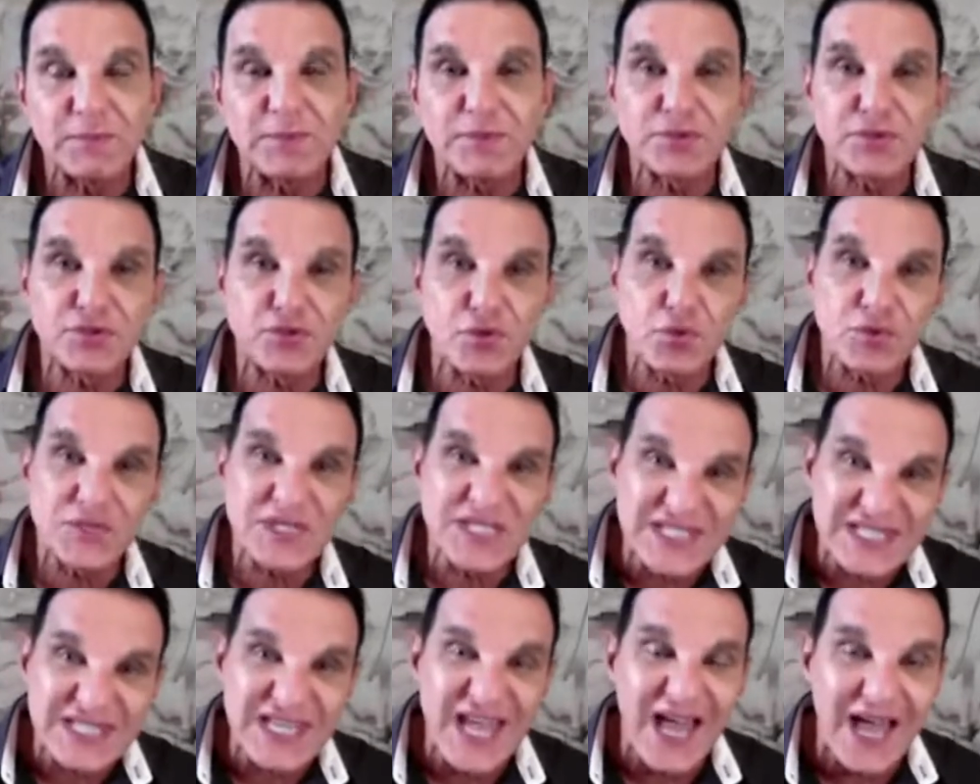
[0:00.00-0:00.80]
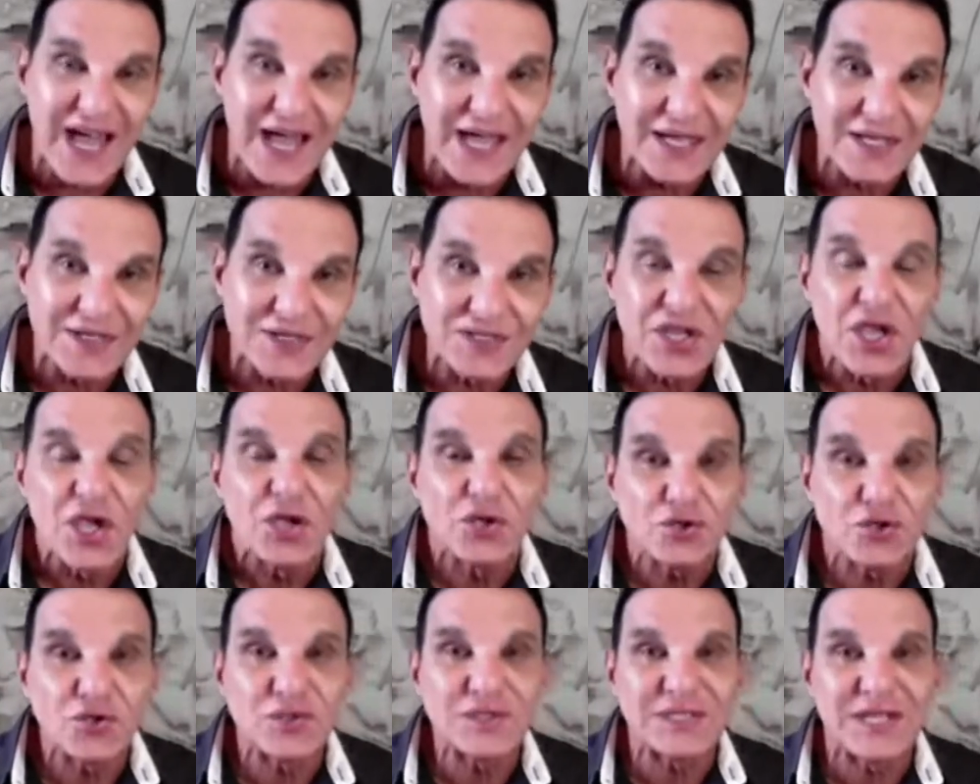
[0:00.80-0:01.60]
people saw signs
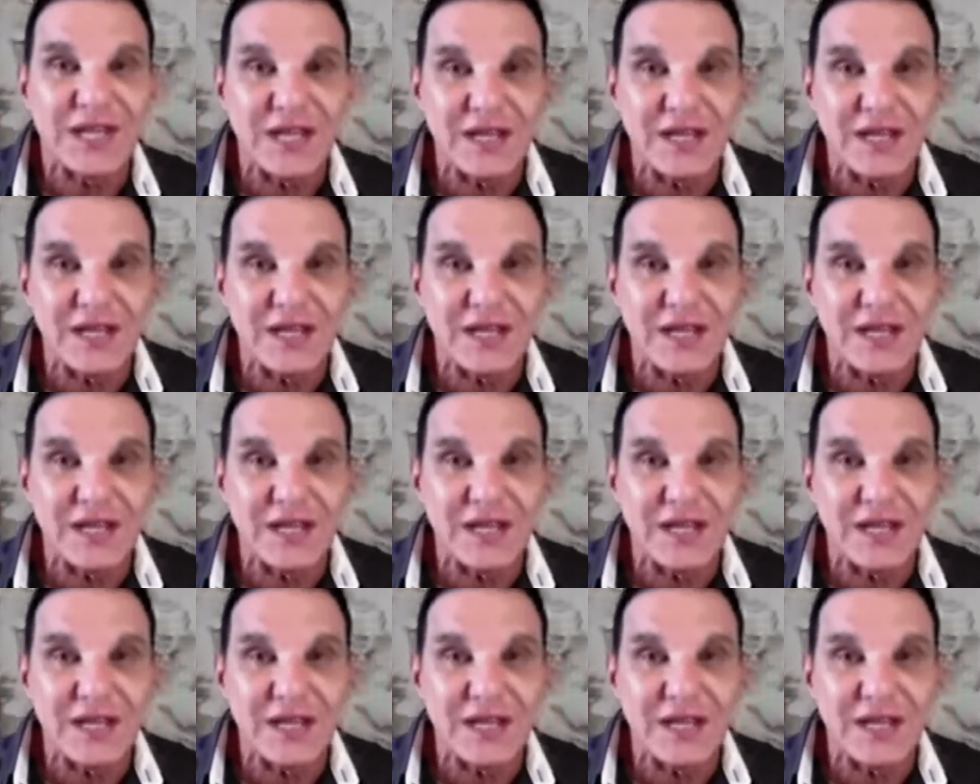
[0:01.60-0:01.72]
to